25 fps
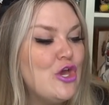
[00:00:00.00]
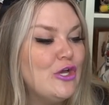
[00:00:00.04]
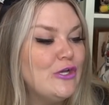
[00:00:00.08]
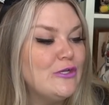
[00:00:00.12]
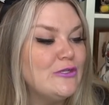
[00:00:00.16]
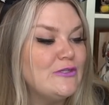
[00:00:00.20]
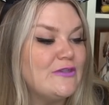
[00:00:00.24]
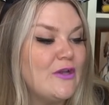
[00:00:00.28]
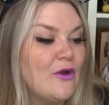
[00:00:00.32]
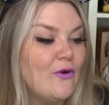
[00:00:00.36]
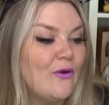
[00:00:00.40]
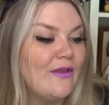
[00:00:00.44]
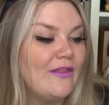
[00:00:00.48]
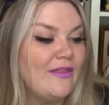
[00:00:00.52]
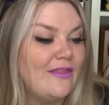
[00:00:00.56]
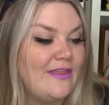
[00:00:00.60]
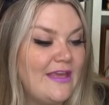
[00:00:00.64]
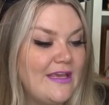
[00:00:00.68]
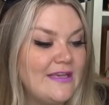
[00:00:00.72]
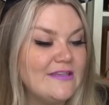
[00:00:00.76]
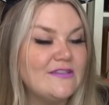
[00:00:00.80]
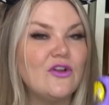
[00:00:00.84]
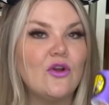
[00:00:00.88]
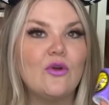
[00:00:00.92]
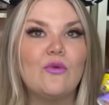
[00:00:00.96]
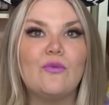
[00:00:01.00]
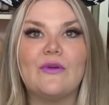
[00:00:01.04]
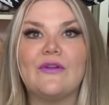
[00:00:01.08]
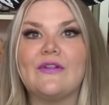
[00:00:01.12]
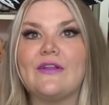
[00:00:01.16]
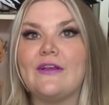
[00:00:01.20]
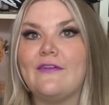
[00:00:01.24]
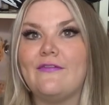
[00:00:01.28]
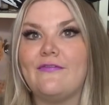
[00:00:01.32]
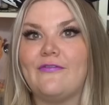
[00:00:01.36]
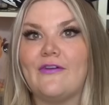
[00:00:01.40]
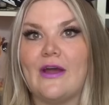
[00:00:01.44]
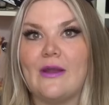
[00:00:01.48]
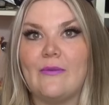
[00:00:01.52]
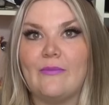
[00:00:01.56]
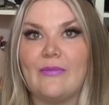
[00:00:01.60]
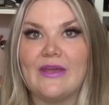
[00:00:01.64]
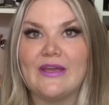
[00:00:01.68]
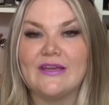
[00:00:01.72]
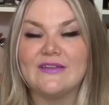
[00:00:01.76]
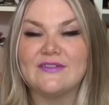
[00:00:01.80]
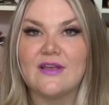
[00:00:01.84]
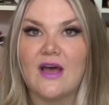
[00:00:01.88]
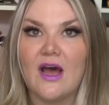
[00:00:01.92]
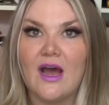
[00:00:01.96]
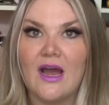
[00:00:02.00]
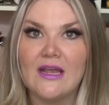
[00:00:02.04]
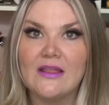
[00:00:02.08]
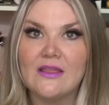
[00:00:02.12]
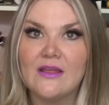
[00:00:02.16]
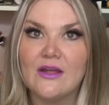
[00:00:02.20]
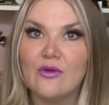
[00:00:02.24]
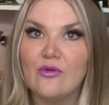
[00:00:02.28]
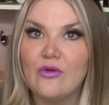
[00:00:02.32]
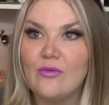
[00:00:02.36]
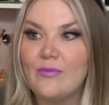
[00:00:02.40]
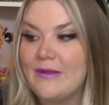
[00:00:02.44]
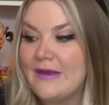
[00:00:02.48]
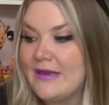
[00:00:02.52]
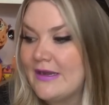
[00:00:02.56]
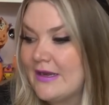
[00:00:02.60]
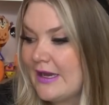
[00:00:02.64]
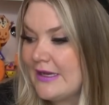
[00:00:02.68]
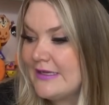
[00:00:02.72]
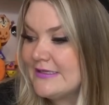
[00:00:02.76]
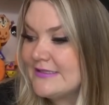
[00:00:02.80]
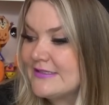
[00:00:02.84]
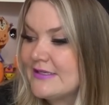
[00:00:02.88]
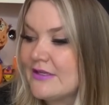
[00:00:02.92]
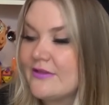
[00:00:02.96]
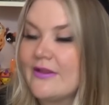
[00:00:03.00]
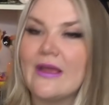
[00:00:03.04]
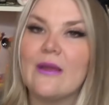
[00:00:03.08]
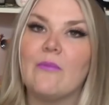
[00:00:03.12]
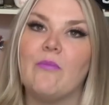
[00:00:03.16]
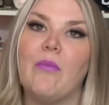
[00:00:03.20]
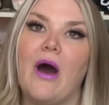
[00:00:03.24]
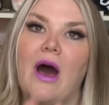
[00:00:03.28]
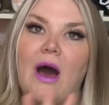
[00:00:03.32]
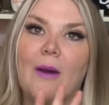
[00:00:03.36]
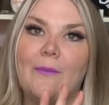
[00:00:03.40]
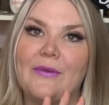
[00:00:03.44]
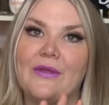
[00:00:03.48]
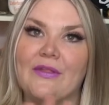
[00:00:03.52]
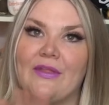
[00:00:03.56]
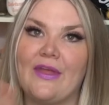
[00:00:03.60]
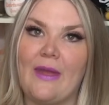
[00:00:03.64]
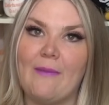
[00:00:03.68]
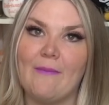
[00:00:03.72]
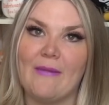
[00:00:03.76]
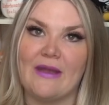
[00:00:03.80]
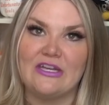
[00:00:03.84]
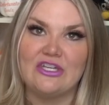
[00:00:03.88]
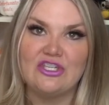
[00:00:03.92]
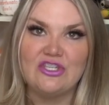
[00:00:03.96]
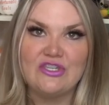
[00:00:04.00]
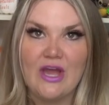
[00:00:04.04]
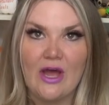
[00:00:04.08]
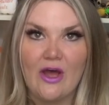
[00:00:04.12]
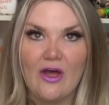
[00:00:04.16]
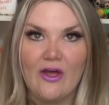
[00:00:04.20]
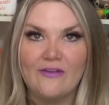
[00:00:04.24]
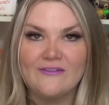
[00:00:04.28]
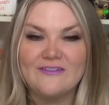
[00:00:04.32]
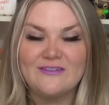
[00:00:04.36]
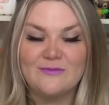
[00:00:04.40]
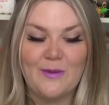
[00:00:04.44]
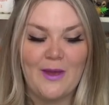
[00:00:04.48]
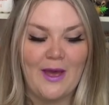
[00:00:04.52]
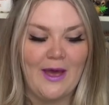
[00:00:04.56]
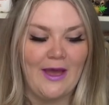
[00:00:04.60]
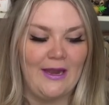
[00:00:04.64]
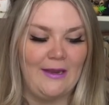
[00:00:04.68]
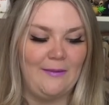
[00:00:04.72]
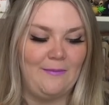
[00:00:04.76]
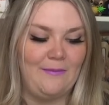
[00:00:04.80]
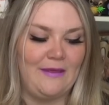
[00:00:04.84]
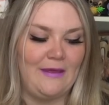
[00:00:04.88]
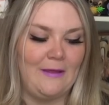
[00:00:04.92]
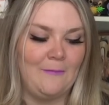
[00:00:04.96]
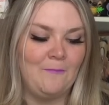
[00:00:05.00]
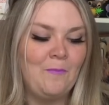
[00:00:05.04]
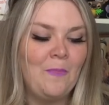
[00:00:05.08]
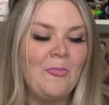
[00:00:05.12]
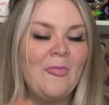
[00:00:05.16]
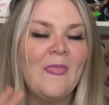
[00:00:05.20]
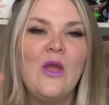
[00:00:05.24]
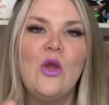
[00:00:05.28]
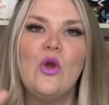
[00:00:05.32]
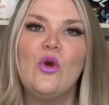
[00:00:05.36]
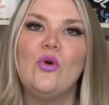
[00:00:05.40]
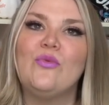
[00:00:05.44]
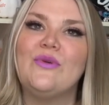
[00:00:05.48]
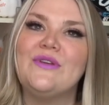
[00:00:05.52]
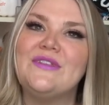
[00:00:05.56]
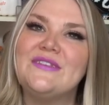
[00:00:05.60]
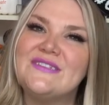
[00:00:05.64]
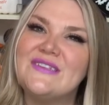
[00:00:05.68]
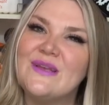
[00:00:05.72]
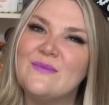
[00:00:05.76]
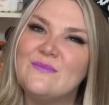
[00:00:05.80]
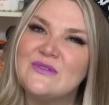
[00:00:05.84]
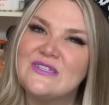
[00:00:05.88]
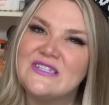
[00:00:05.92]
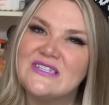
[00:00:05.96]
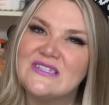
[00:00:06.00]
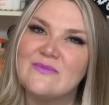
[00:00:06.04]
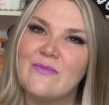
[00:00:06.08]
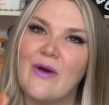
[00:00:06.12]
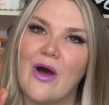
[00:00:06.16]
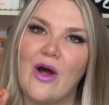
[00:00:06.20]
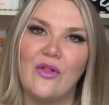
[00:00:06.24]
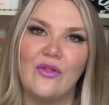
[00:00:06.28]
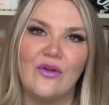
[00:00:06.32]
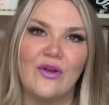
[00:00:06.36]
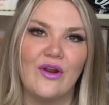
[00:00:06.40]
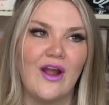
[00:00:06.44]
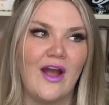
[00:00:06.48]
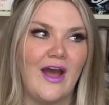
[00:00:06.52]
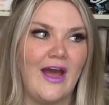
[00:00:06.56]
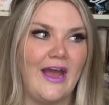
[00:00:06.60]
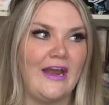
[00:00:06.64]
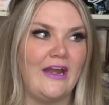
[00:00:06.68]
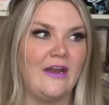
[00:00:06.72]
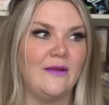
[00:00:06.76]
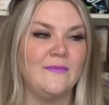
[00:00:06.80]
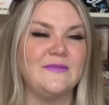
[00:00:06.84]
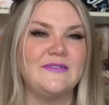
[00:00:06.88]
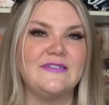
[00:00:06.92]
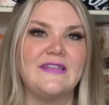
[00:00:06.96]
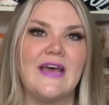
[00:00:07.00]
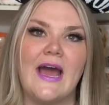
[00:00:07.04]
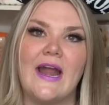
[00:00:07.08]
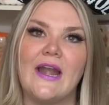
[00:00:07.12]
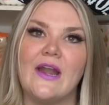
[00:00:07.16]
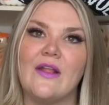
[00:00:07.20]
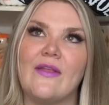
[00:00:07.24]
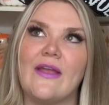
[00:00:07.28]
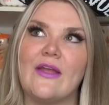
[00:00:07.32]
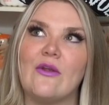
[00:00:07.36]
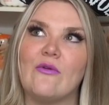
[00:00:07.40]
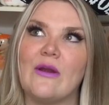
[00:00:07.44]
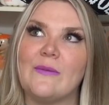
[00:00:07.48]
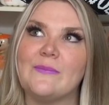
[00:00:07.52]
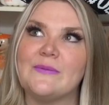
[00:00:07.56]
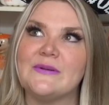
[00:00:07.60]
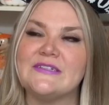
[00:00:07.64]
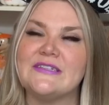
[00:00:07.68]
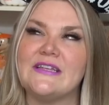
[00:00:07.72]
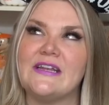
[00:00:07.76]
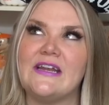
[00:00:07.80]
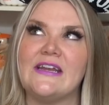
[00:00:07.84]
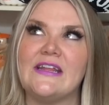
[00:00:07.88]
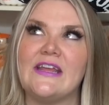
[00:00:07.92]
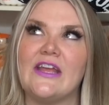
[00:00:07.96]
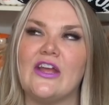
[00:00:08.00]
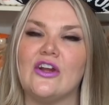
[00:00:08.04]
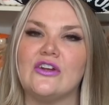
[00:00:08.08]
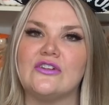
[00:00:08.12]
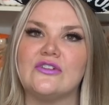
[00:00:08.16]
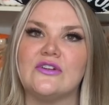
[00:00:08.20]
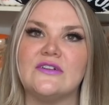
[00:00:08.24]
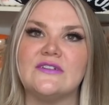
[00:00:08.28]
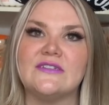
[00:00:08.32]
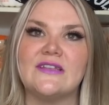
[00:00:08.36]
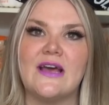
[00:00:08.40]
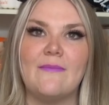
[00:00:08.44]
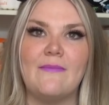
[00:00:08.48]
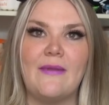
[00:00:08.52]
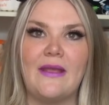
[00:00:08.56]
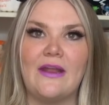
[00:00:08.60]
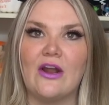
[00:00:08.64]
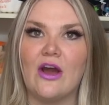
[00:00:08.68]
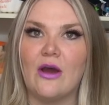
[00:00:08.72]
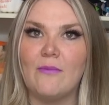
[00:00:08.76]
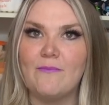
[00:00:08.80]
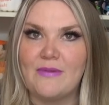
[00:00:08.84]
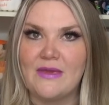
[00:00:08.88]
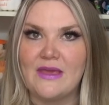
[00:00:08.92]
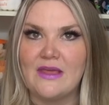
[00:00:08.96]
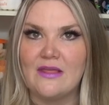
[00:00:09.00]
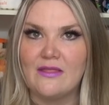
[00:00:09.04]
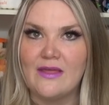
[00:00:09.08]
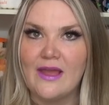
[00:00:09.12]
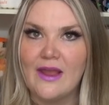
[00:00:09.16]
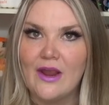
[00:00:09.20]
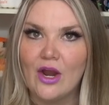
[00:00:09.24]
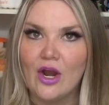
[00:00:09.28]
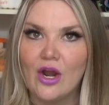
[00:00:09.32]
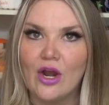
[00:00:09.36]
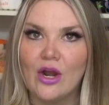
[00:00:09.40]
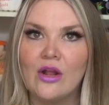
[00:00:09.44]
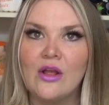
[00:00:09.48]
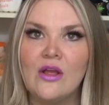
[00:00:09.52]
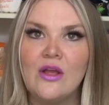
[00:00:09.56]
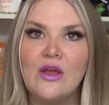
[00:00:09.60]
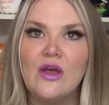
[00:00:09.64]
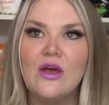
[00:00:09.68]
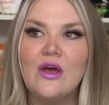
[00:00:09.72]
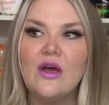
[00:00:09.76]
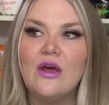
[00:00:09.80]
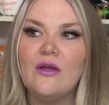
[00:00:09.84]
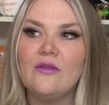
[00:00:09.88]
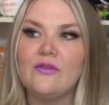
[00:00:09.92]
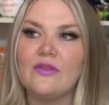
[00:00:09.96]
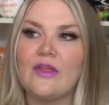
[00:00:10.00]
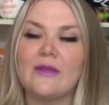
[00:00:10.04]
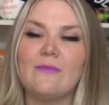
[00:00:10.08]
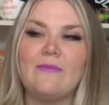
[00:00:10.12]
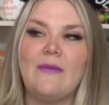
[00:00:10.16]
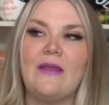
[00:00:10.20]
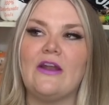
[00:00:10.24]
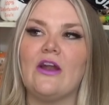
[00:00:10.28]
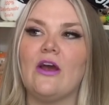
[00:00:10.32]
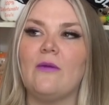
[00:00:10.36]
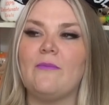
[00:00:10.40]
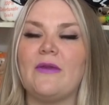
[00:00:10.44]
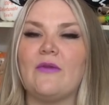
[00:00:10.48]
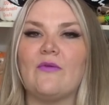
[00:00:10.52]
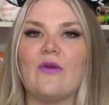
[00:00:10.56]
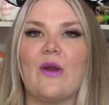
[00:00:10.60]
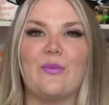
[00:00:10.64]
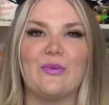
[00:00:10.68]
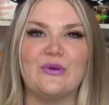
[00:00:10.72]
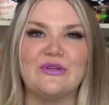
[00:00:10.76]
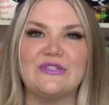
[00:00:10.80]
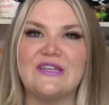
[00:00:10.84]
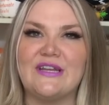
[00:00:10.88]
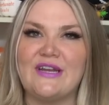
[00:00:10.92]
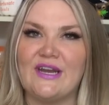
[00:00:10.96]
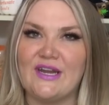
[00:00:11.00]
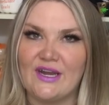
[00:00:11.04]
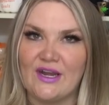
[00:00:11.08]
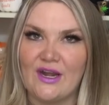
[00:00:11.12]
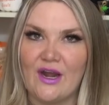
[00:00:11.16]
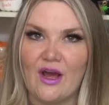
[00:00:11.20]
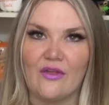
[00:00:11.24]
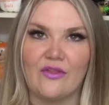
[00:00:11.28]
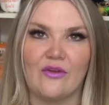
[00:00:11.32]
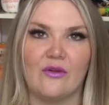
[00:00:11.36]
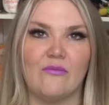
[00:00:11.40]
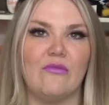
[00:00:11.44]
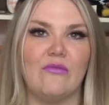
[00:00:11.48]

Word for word: So these are really fun because I thought it would be nice to like populate my shelves behind me with some smaller items that like represented characters that may not be there, like may not be represented in other